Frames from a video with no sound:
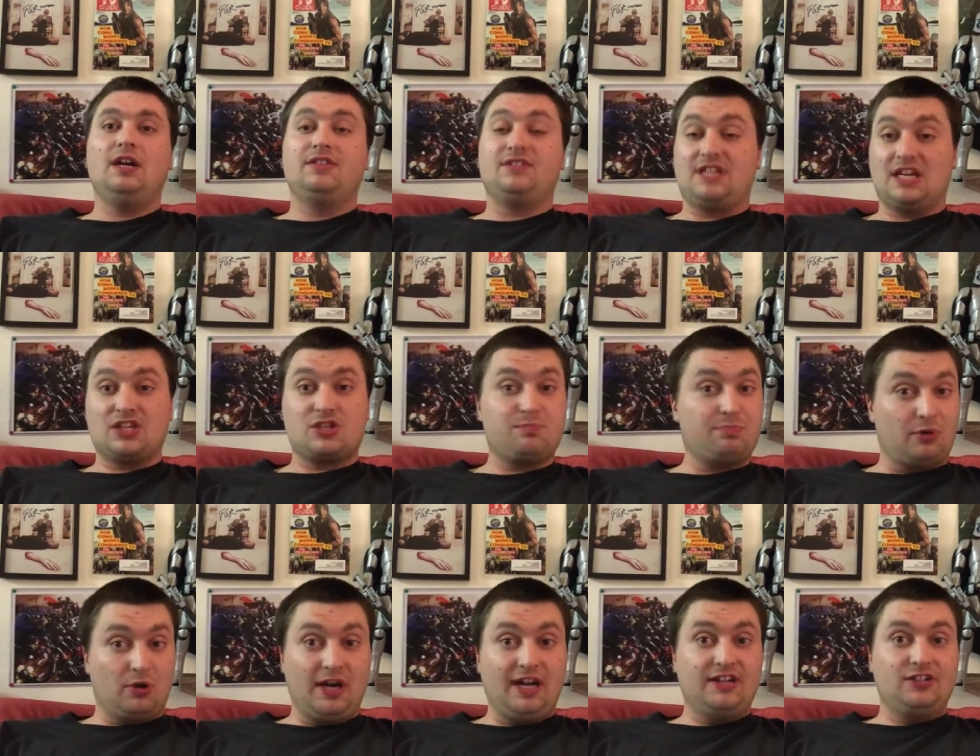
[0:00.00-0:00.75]

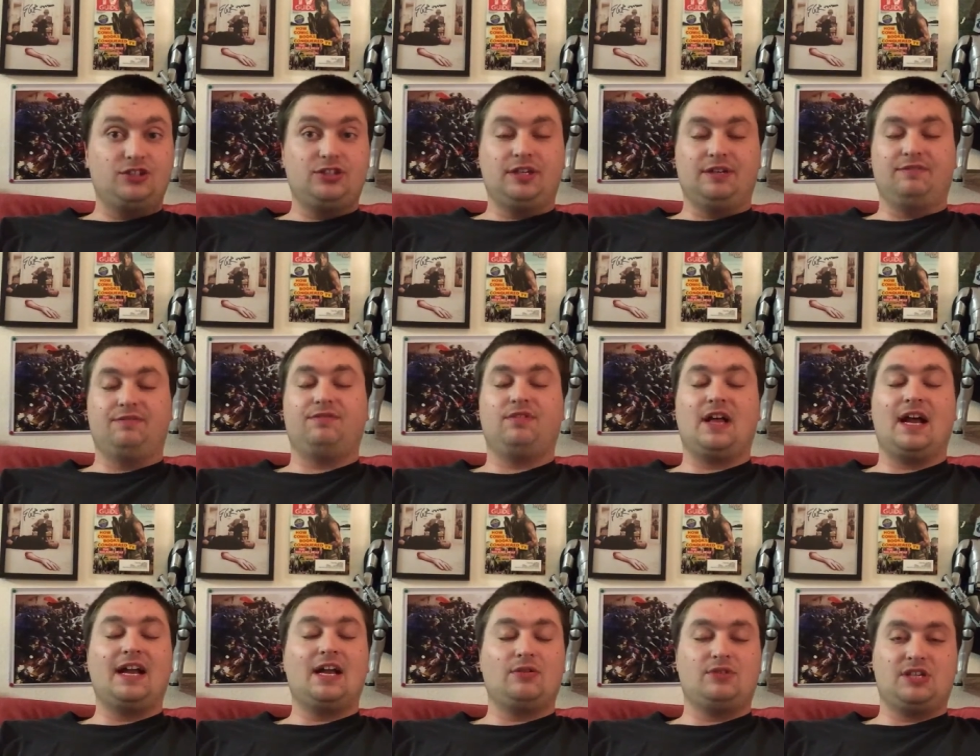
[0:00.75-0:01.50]
desperation
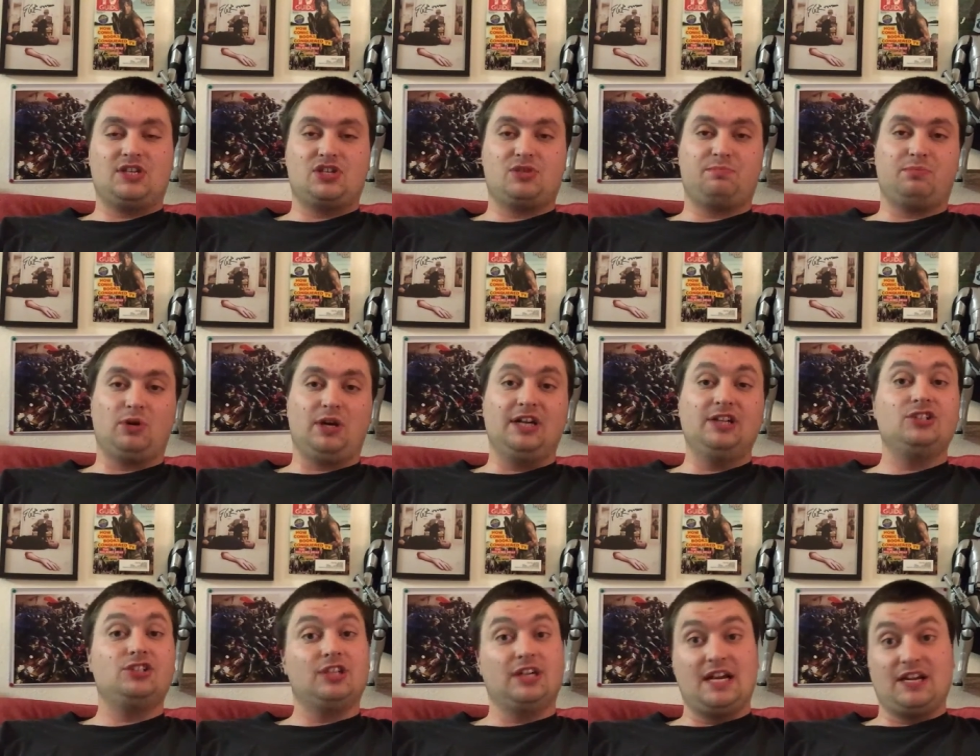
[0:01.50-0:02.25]
flat out
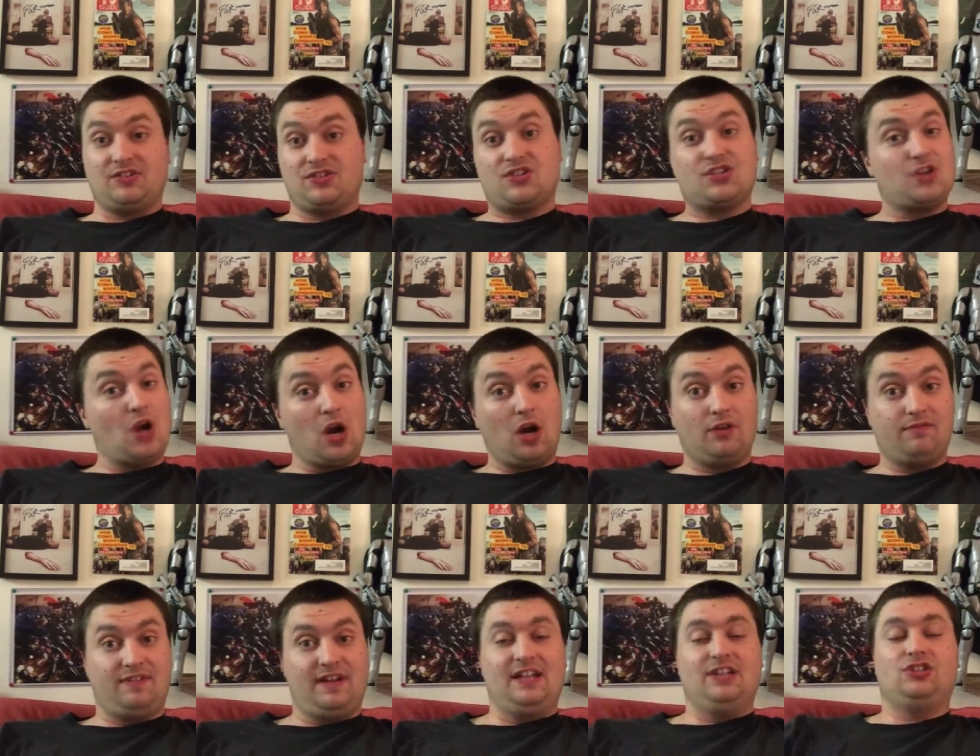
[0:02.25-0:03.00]
desperation and
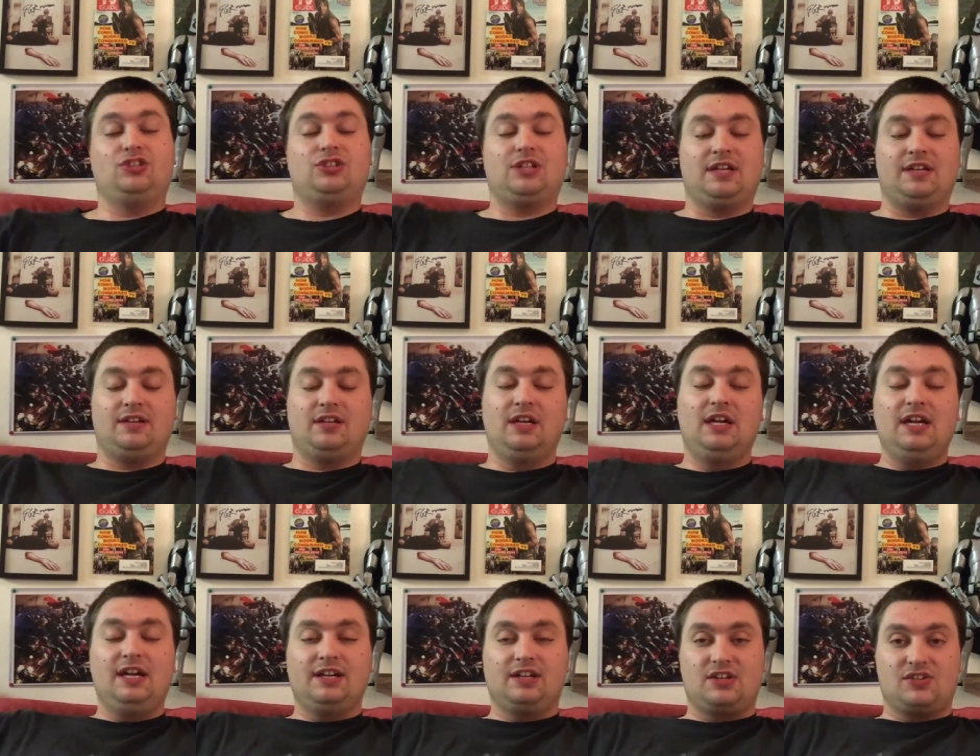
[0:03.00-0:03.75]
starvation
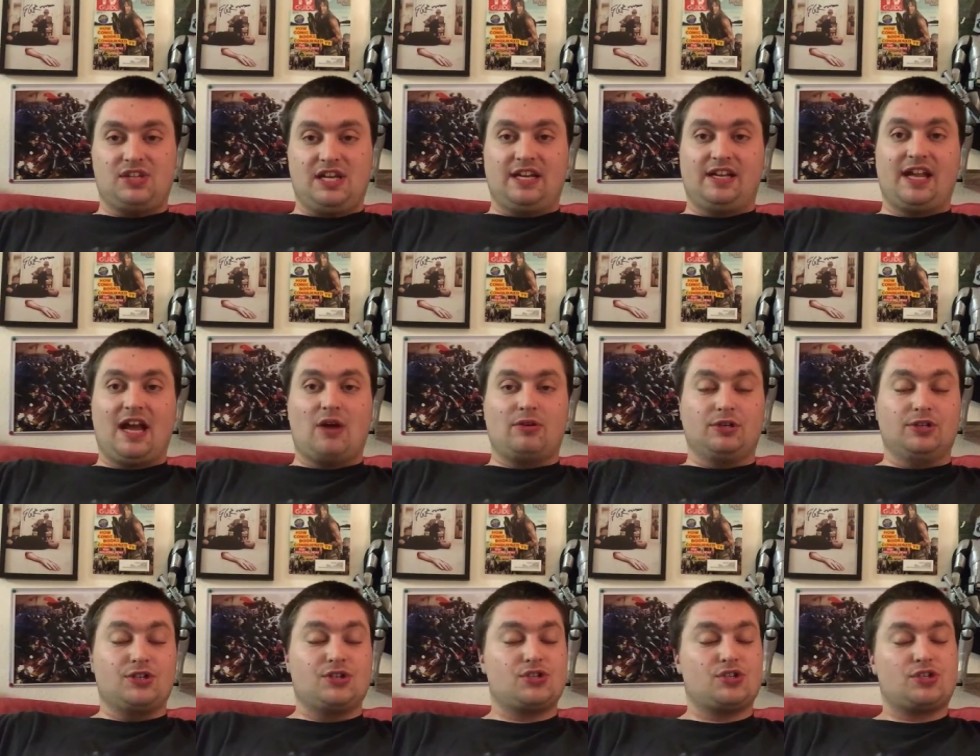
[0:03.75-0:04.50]
because they
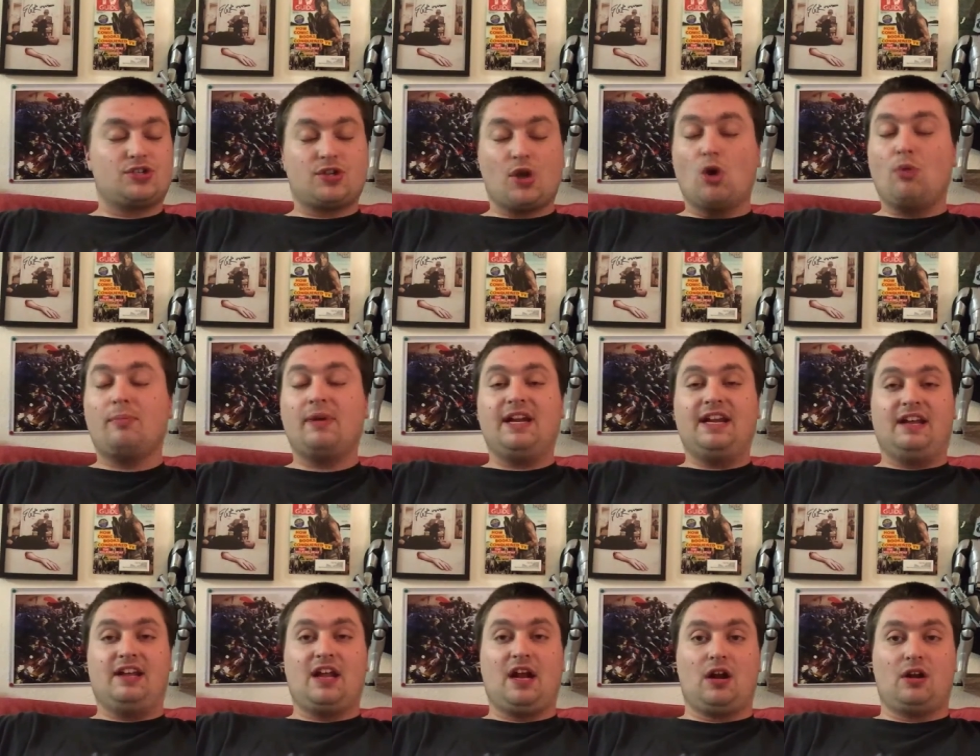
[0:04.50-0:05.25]
encountered so
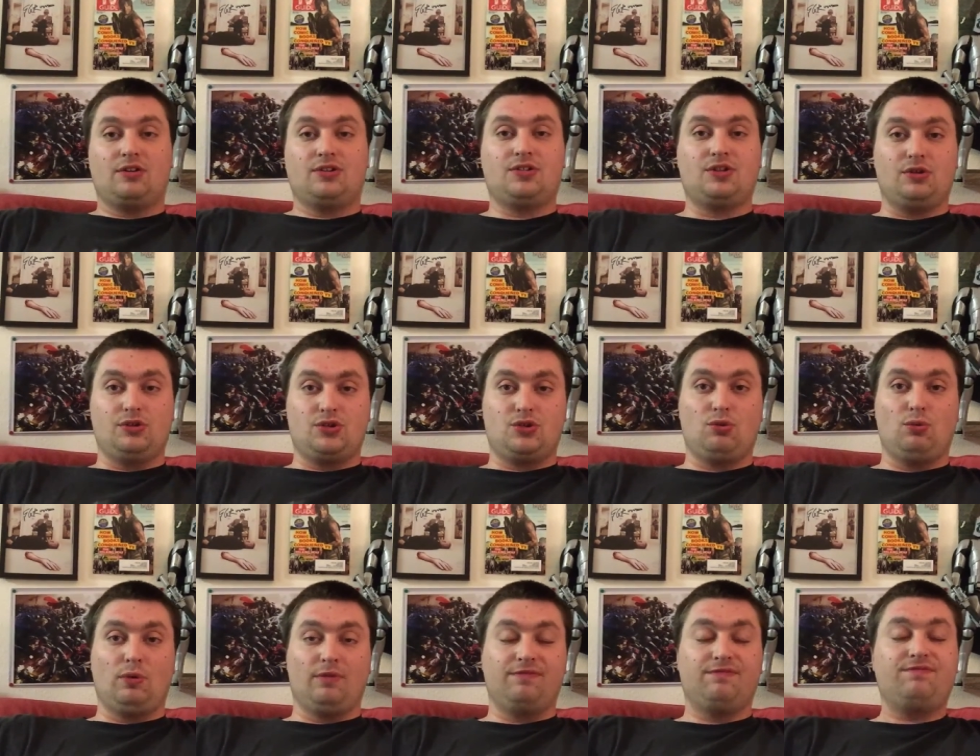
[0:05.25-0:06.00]
many characters
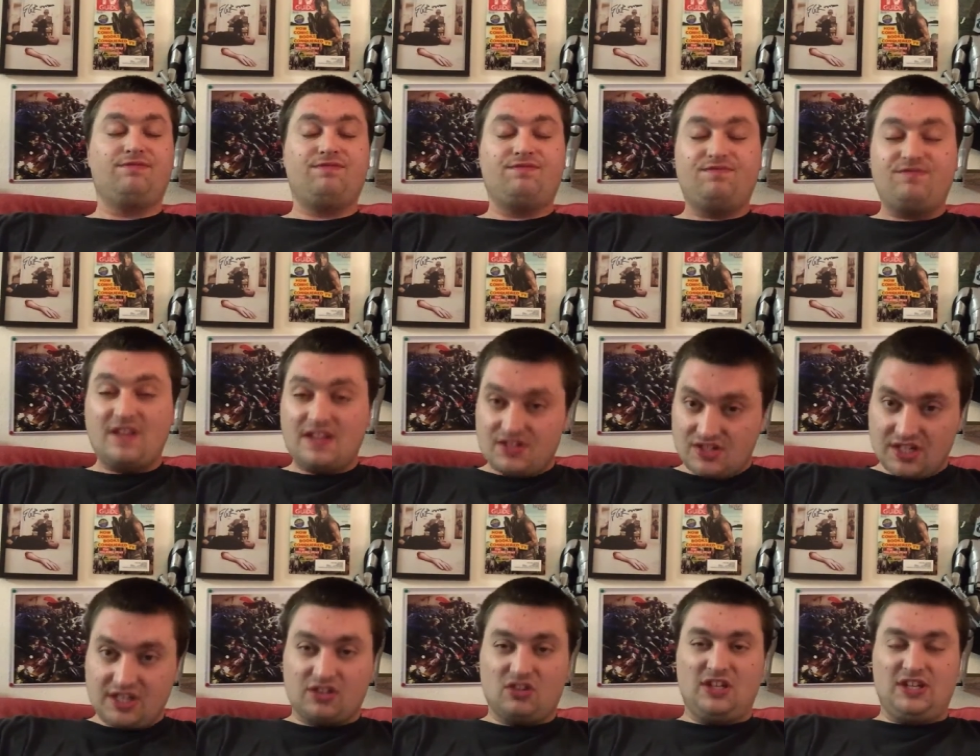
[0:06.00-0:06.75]
who were
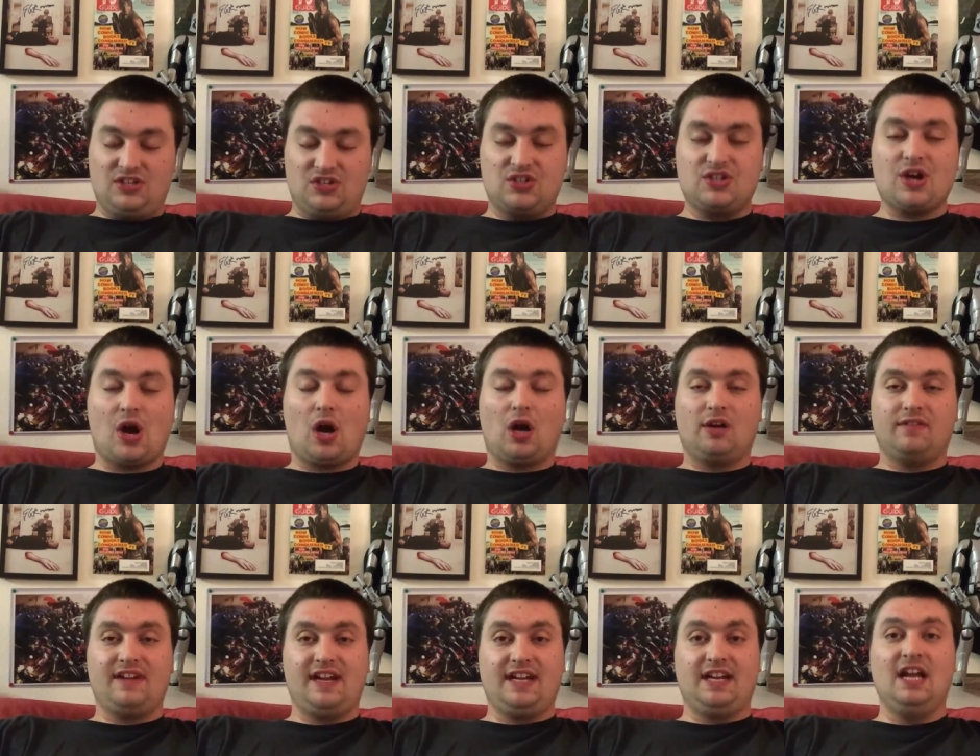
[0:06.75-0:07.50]
physically
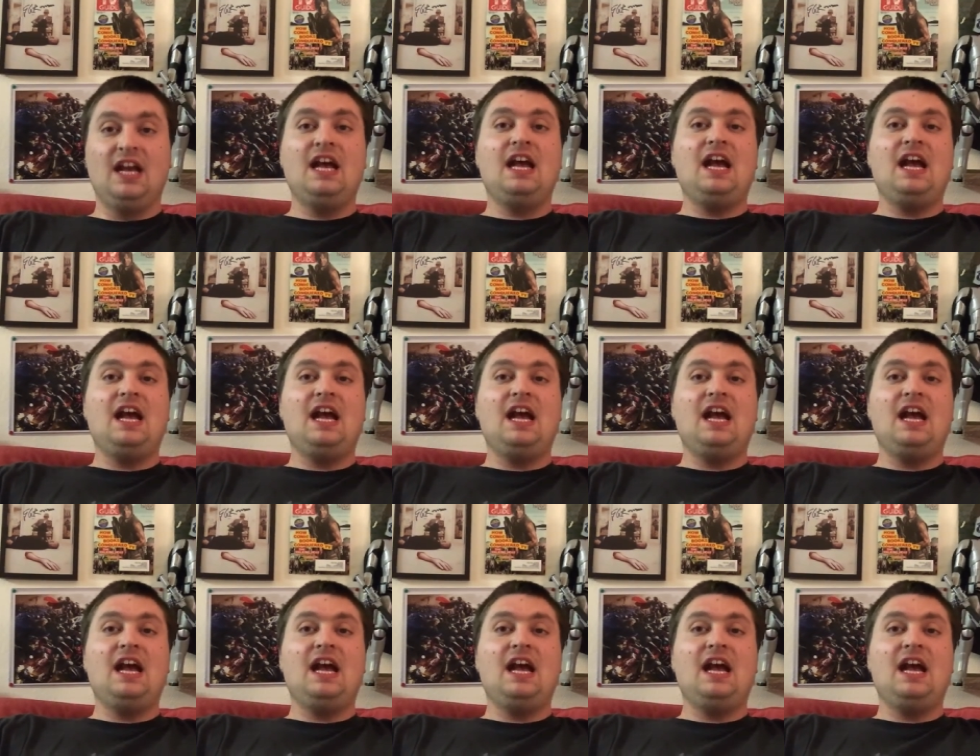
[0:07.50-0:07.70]
starving,